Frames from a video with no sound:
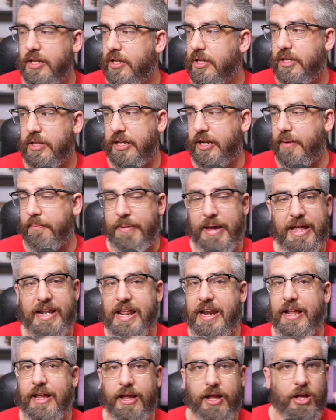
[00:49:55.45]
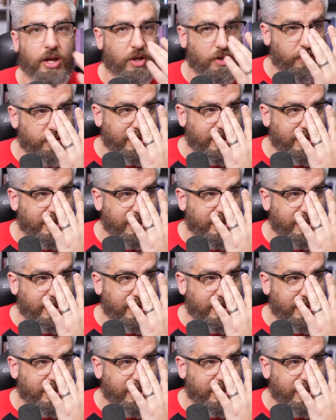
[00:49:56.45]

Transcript: like a bat out of hell.